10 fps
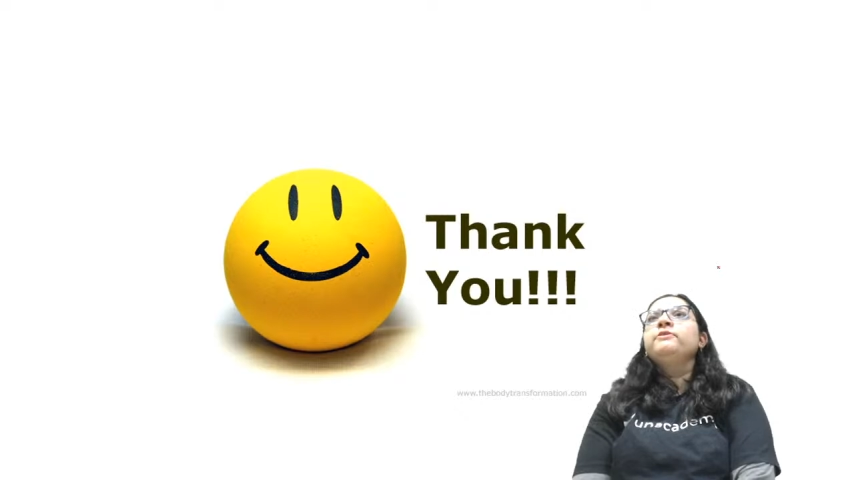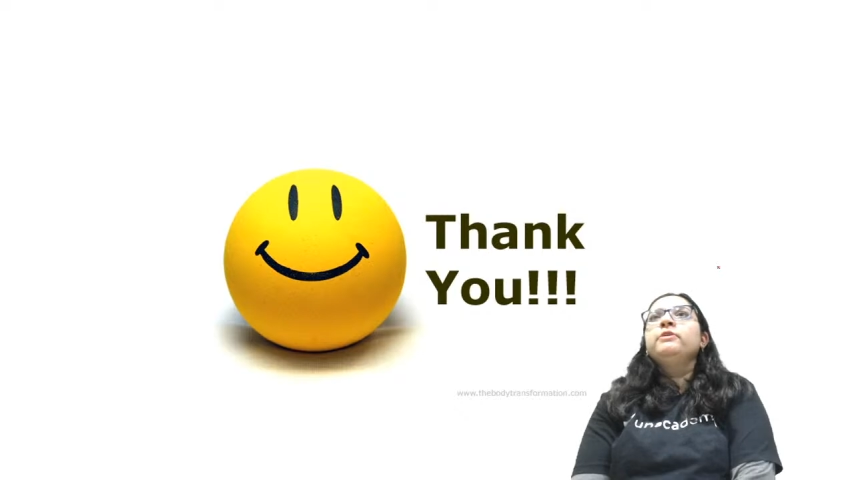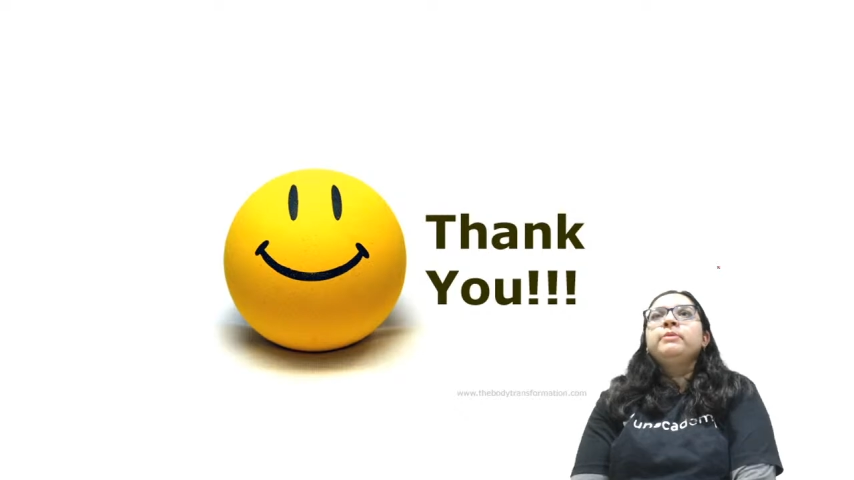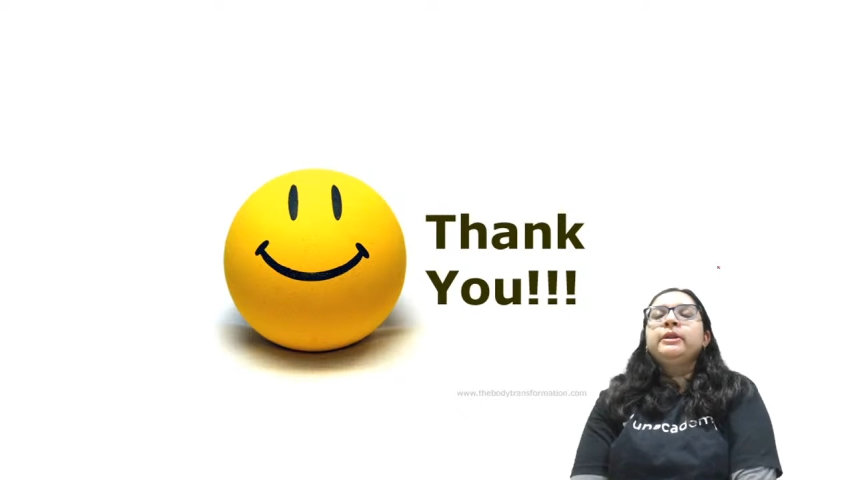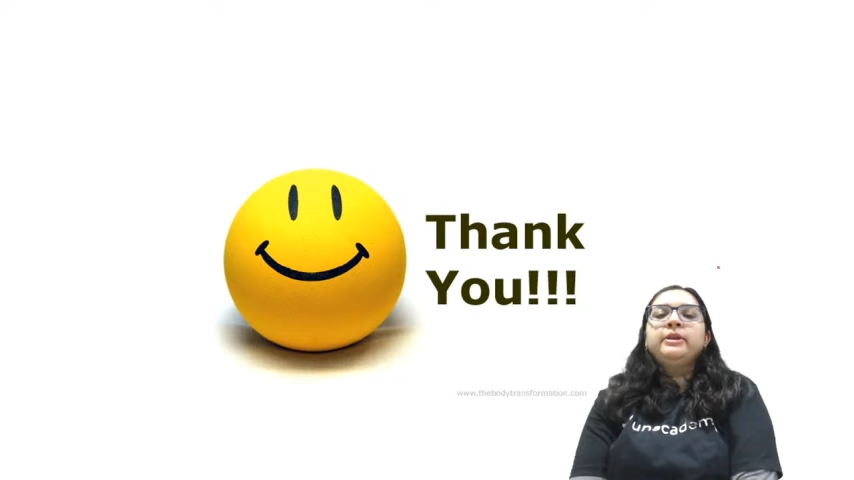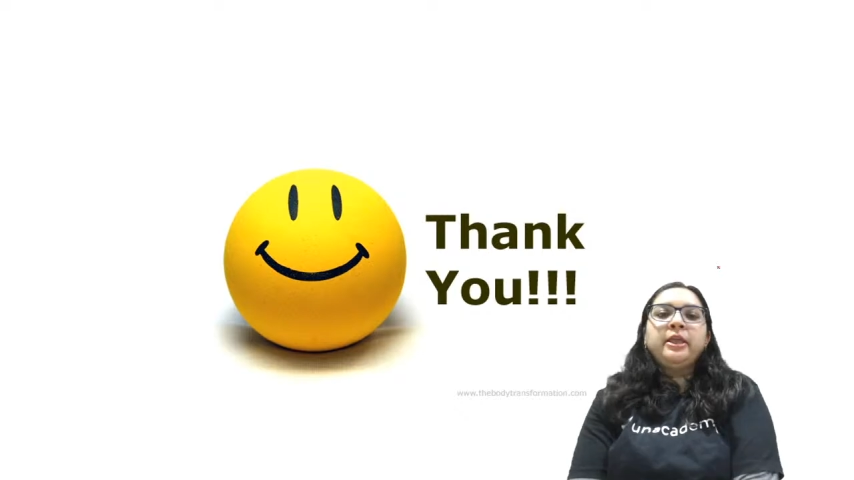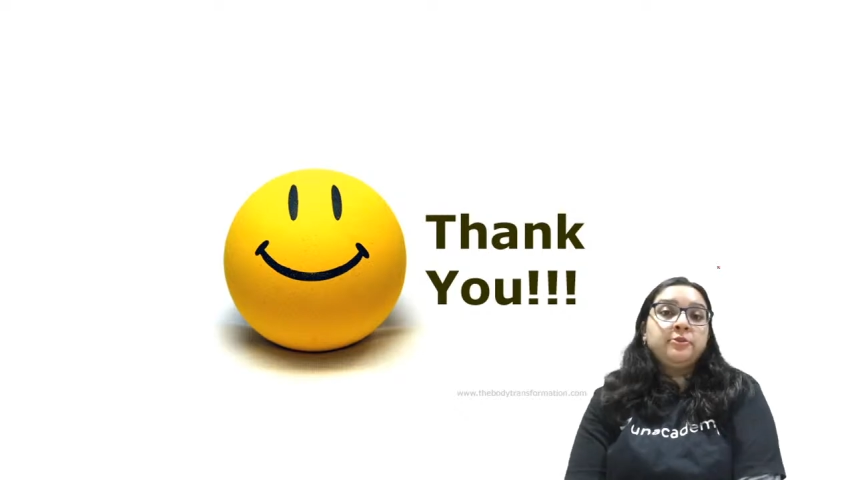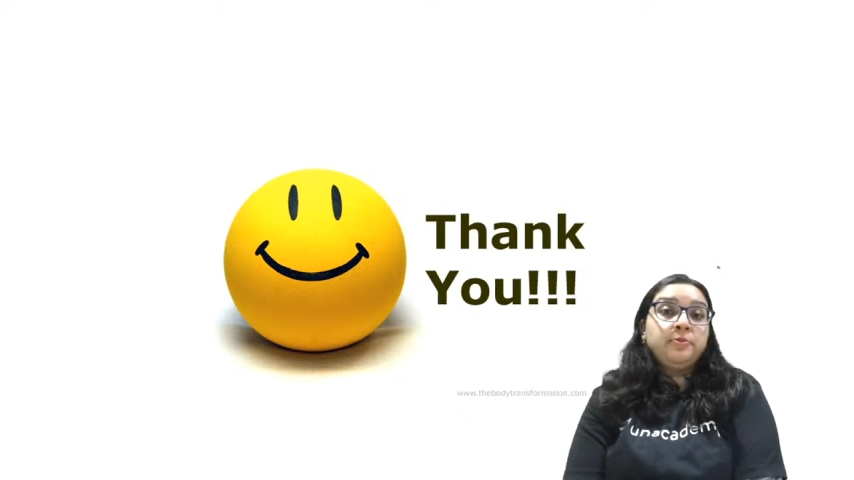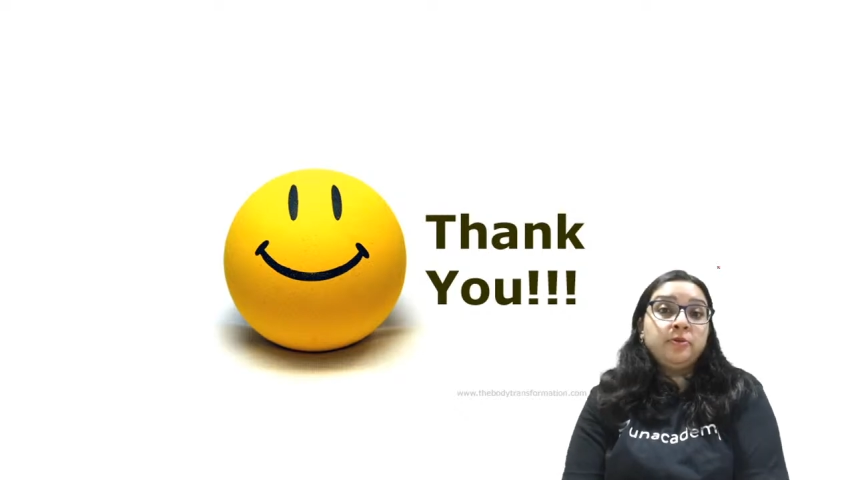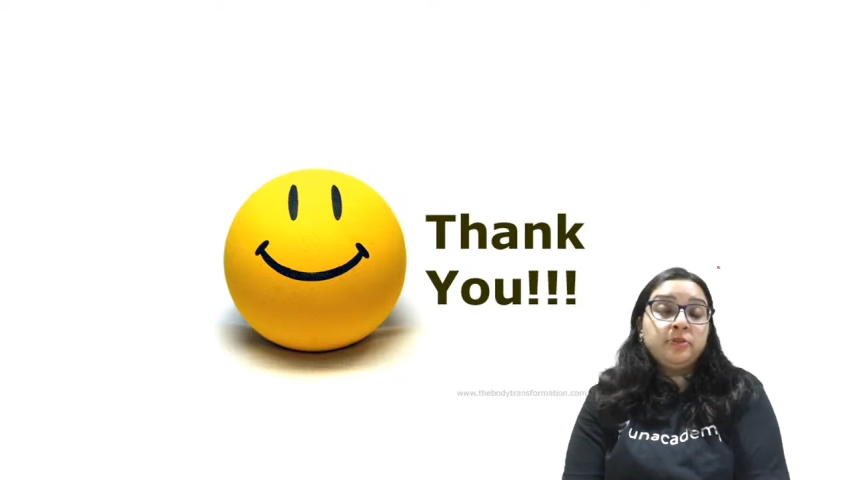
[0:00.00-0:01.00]
even my
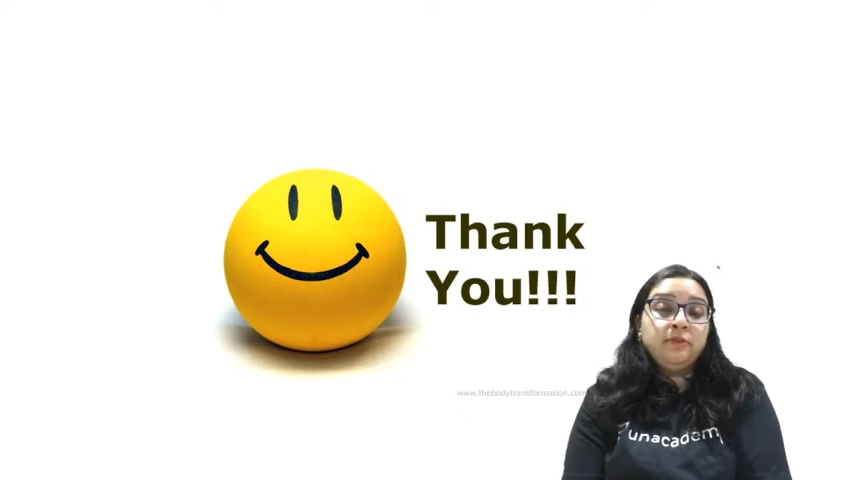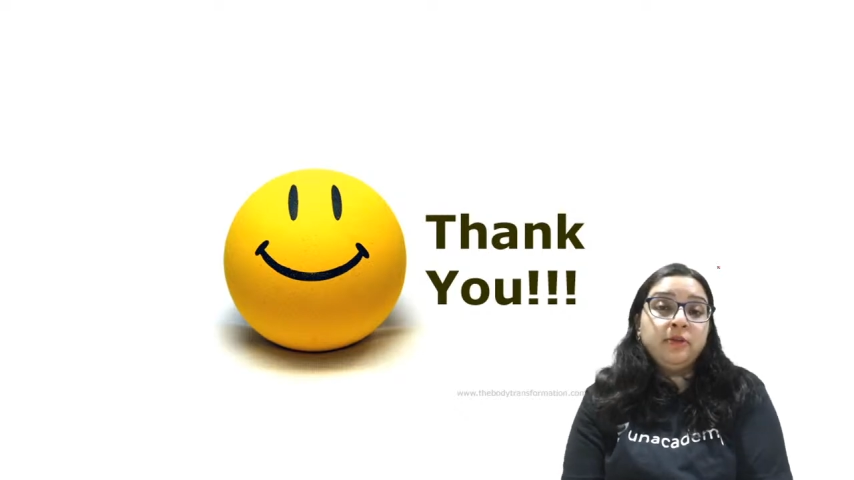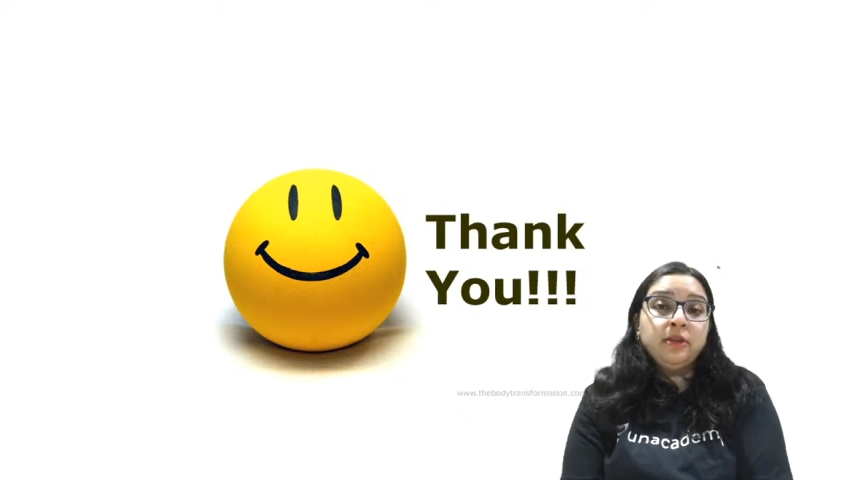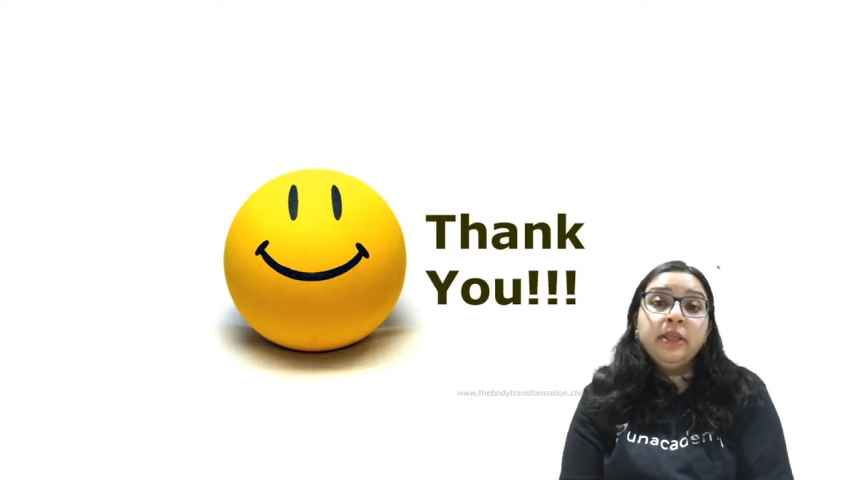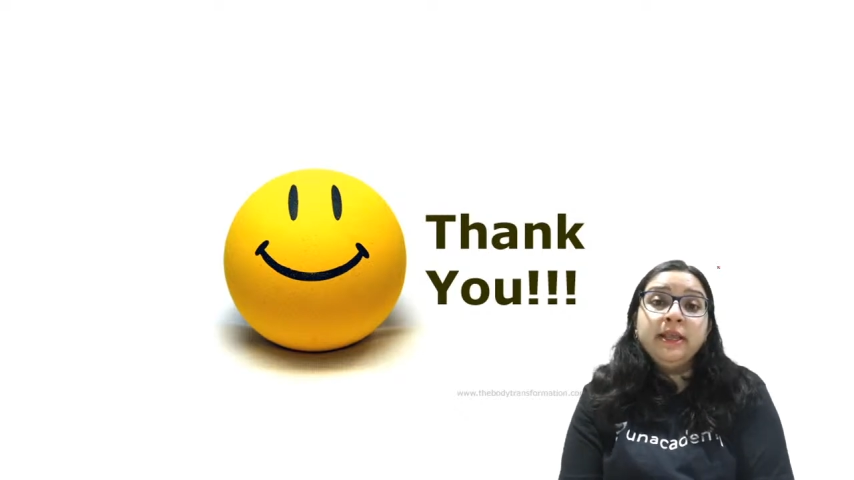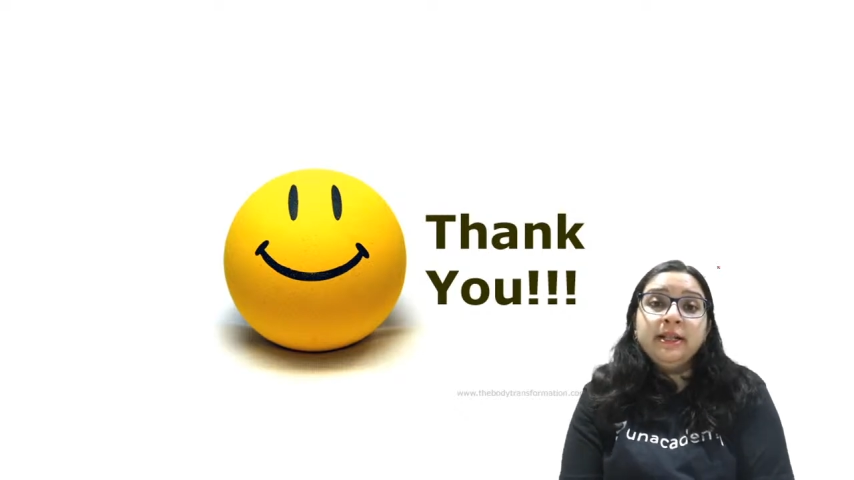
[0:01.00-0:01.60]
textbooks, even